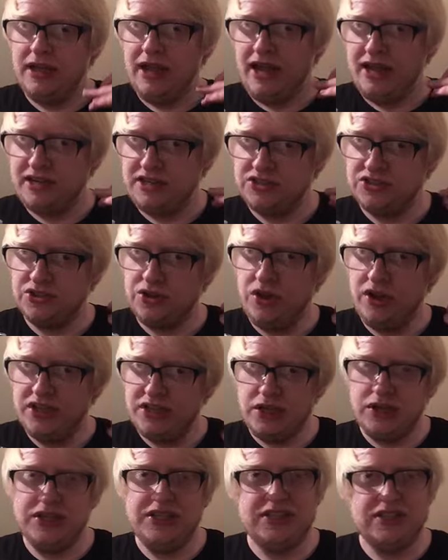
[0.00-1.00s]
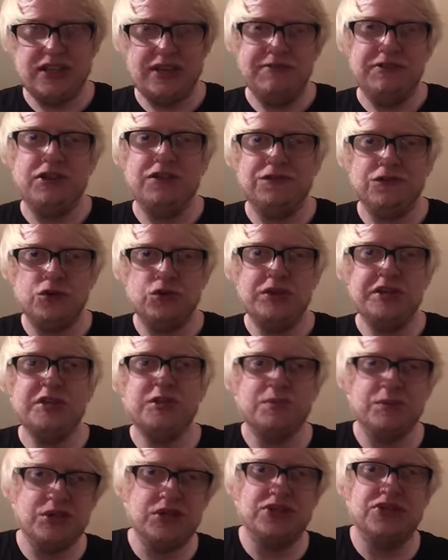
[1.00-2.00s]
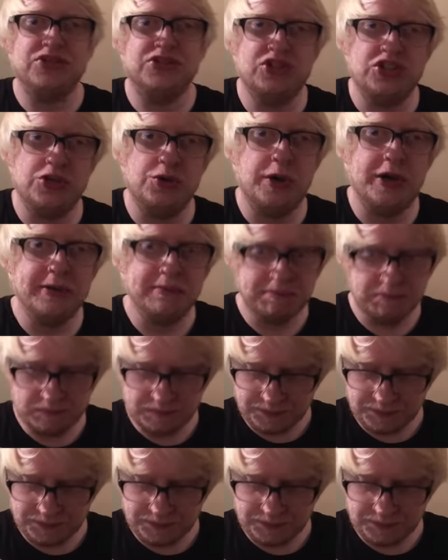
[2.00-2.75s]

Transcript: And it's got a nice level of crispness to it.